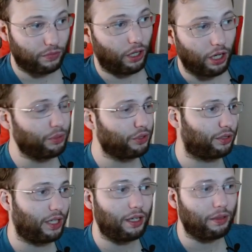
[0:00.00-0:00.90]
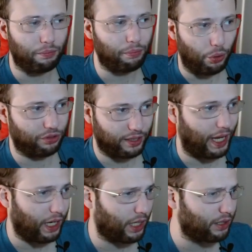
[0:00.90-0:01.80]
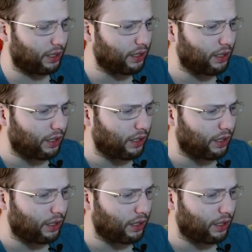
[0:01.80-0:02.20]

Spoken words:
obviously post character.